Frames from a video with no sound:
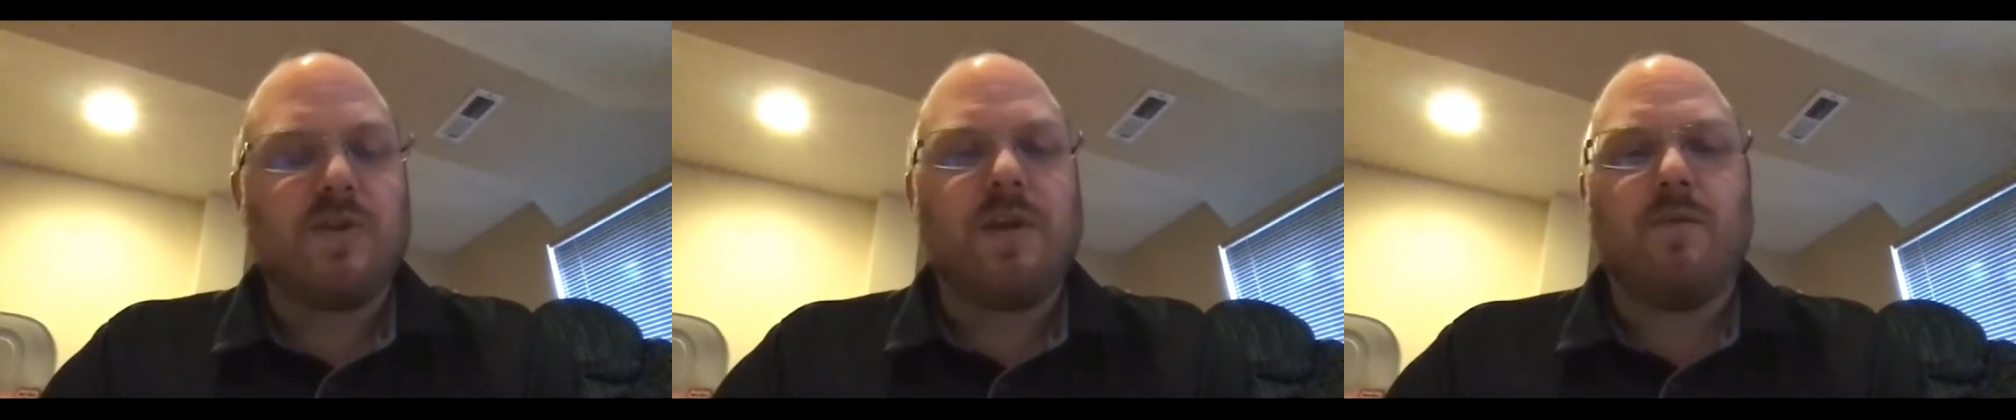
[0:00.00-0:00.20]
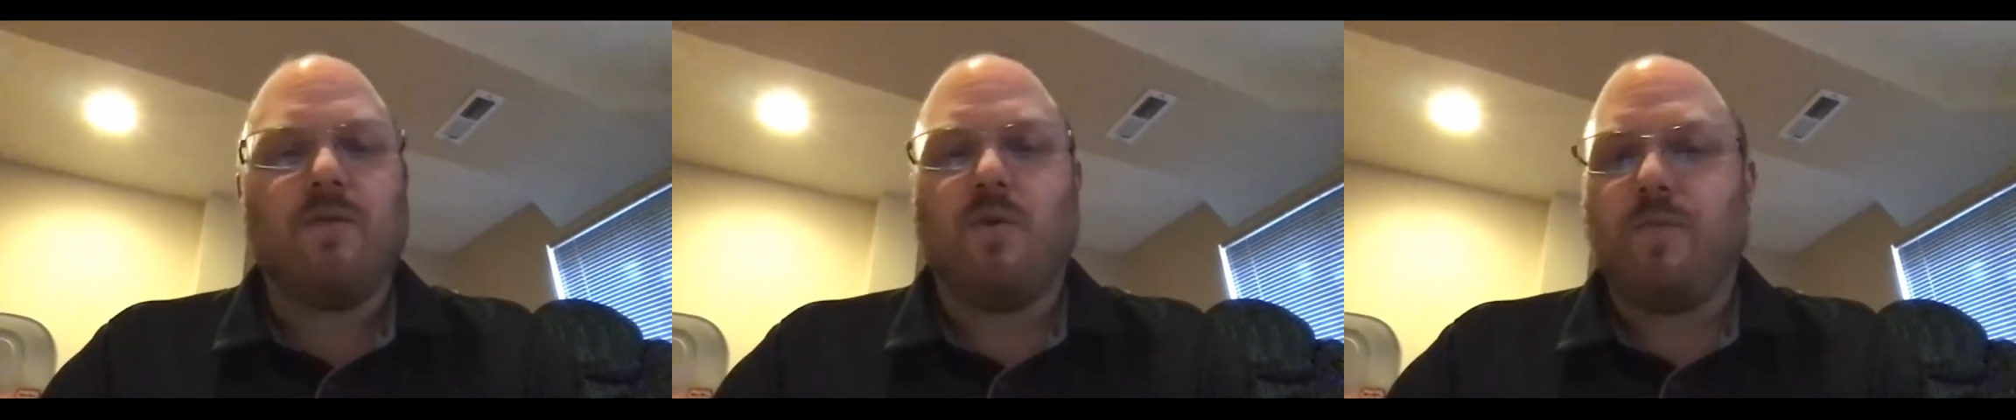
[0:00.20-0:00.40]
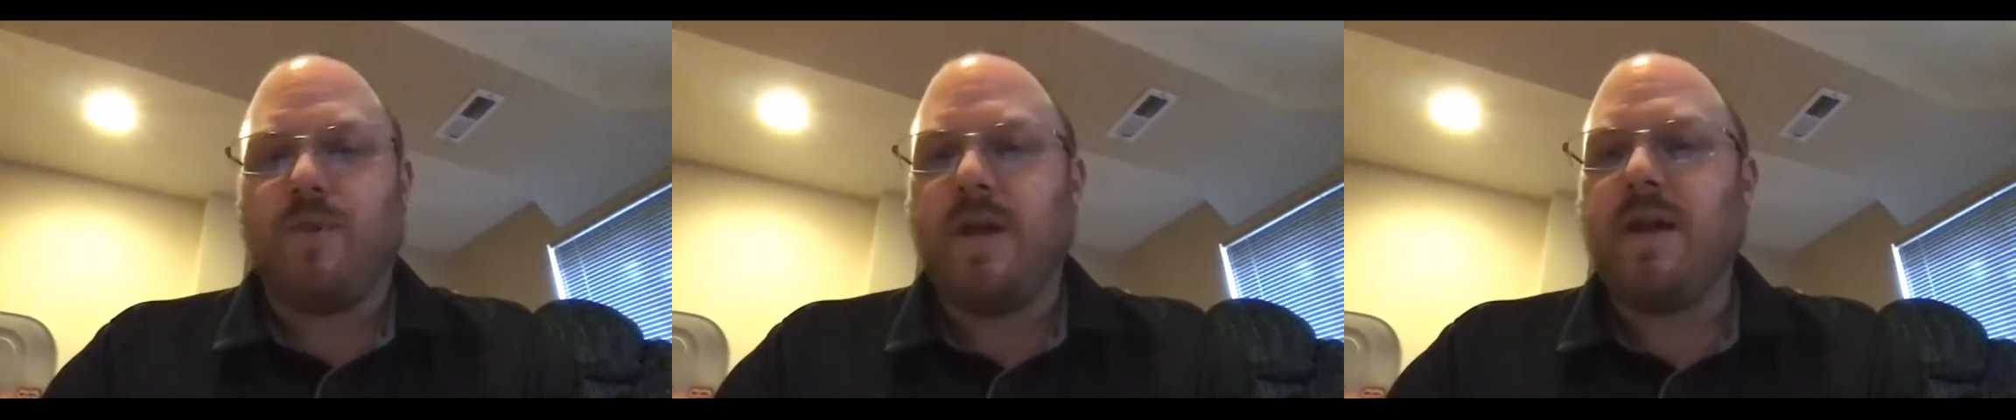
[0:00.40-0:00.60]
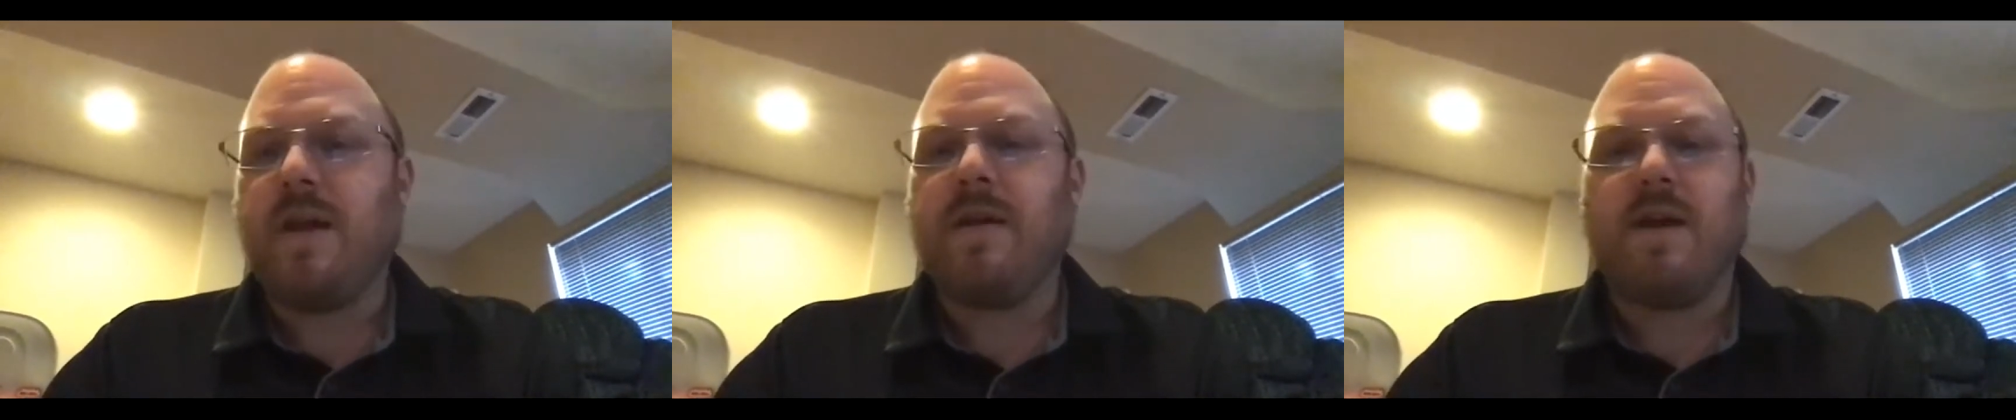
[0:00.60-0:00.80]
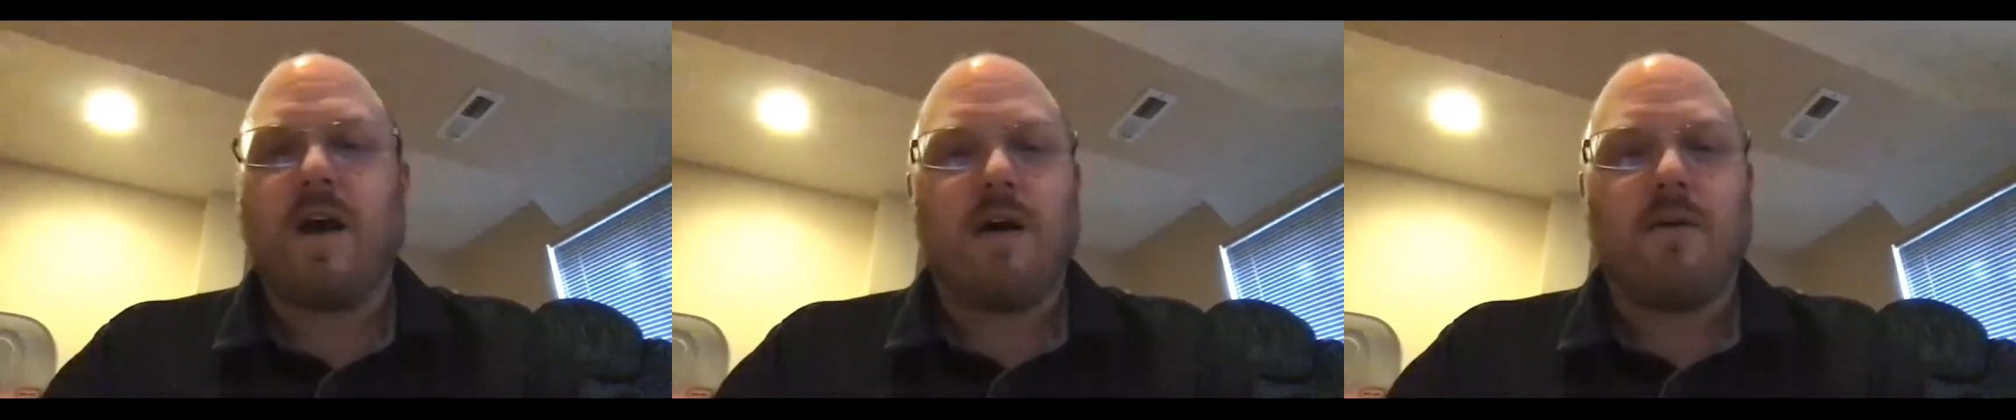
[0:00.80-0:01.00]

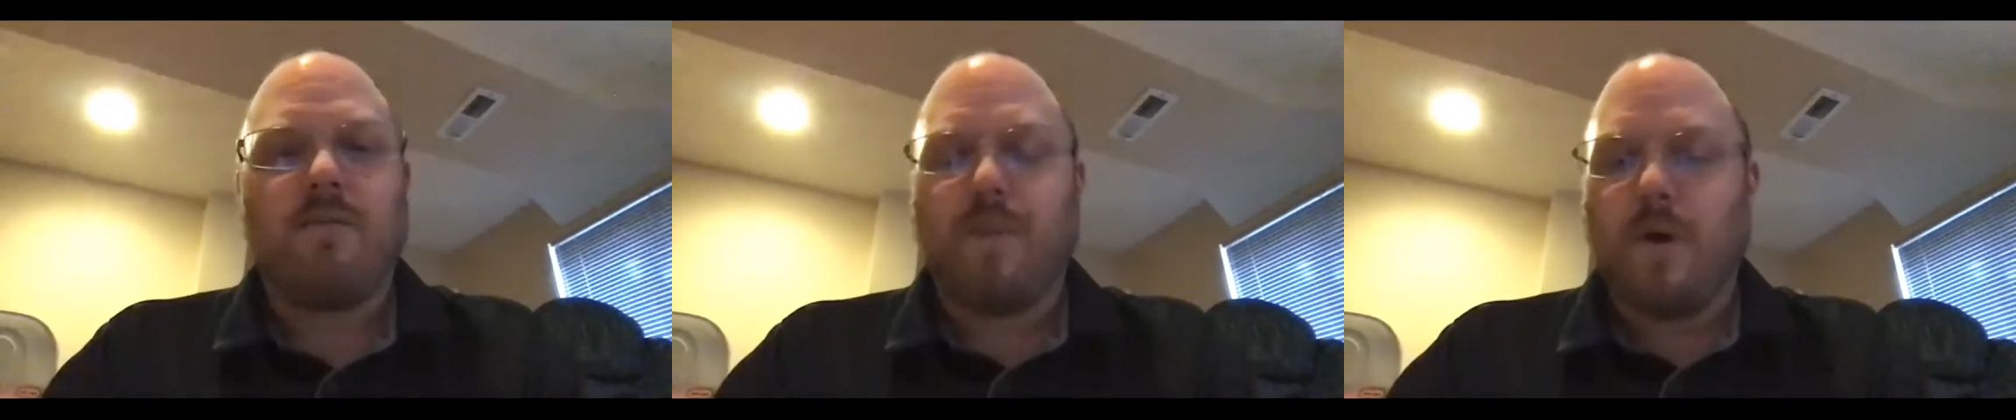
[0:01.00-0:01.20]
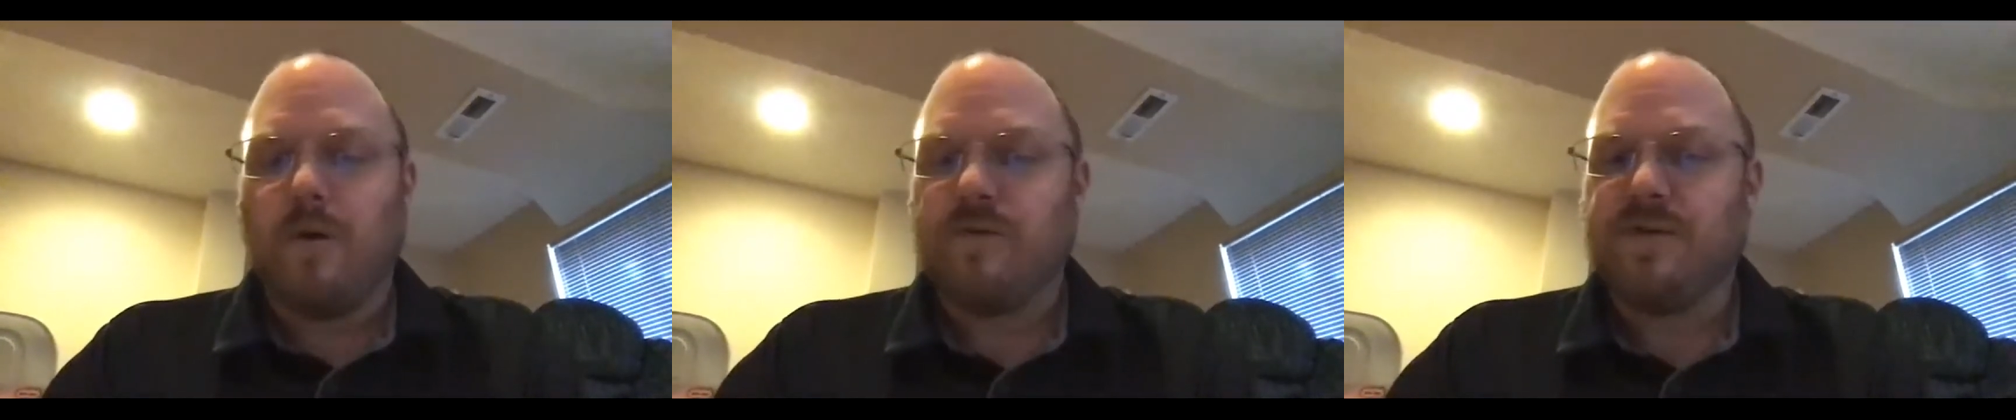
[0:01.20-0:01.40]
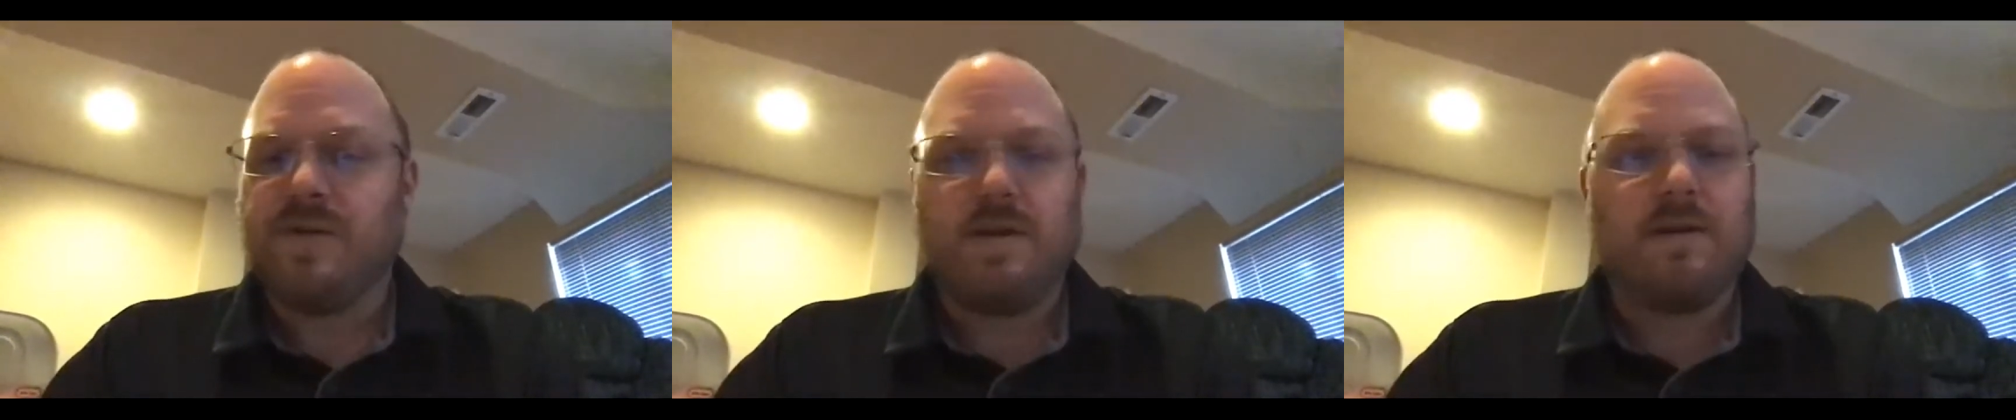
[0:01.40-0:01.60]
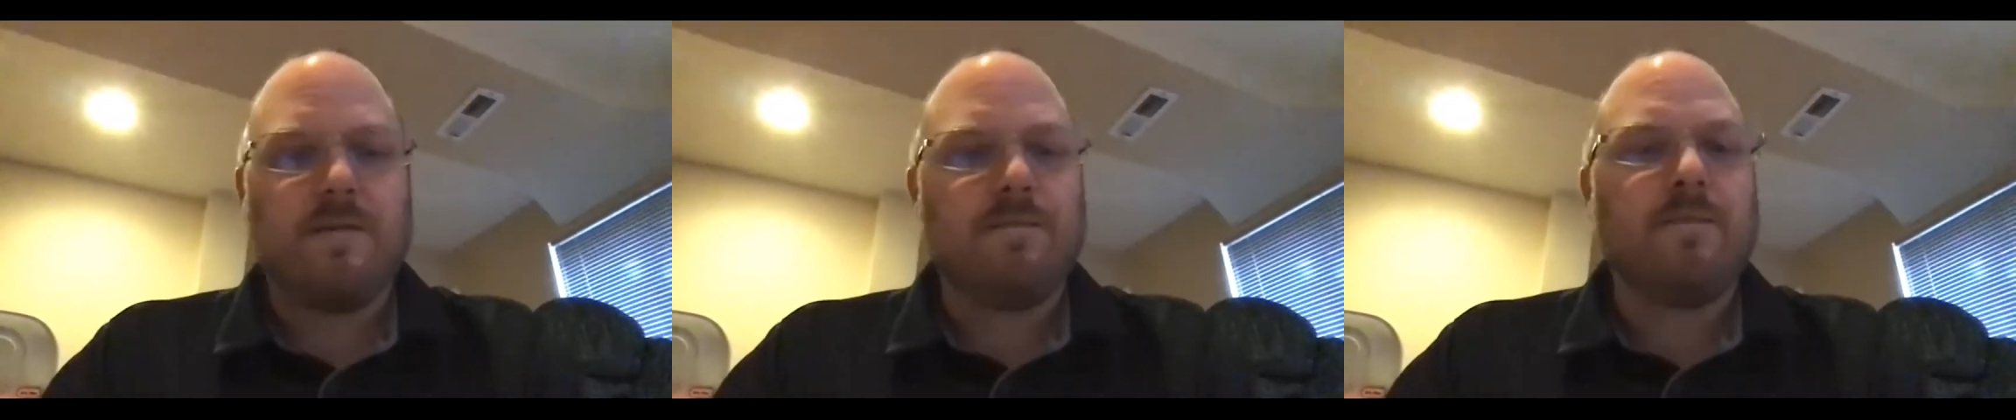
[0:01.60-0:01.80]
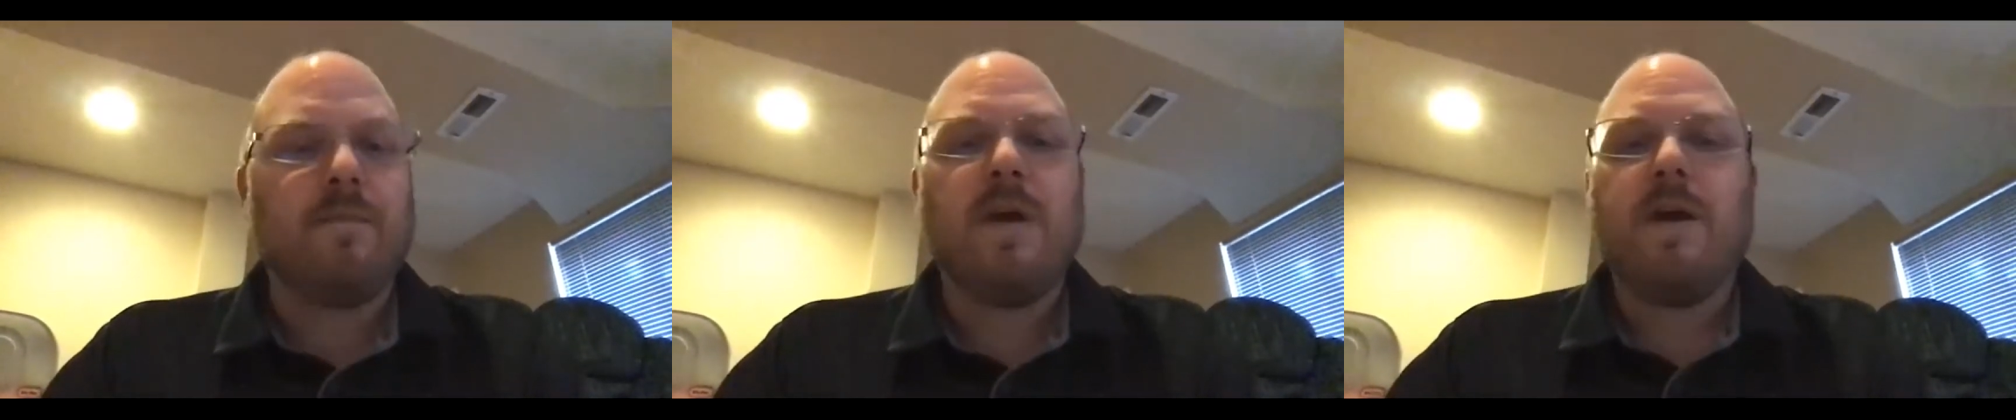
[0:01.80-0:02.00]
I'll post
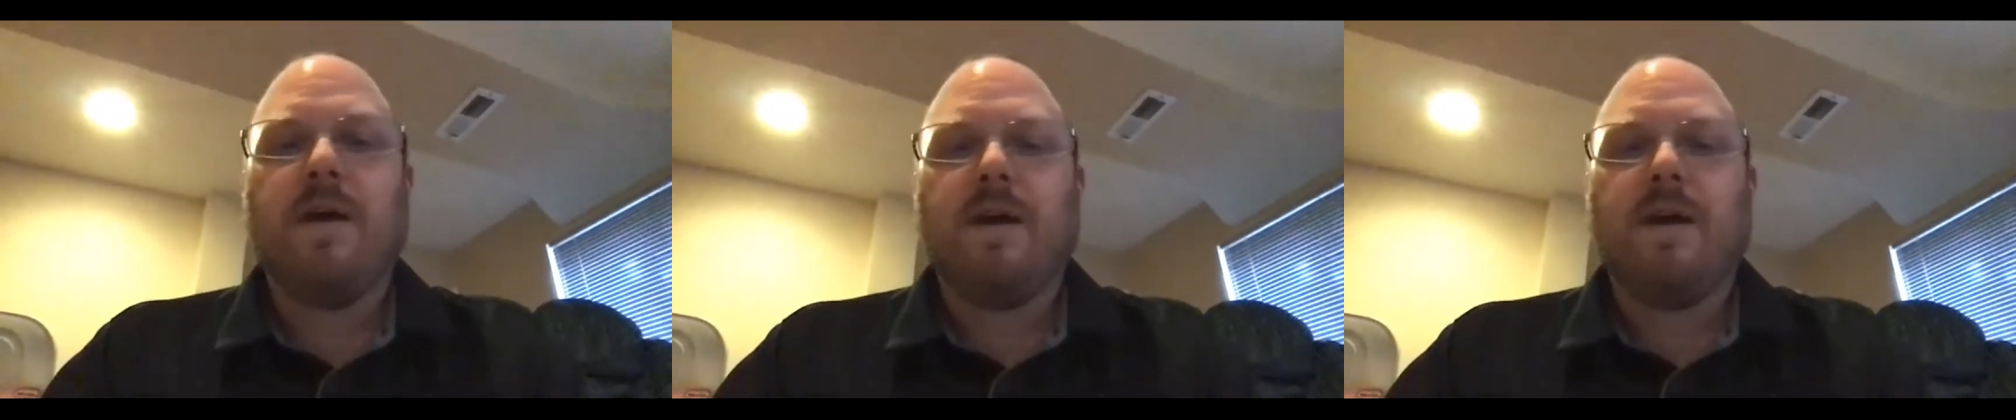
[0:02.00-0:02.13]
them.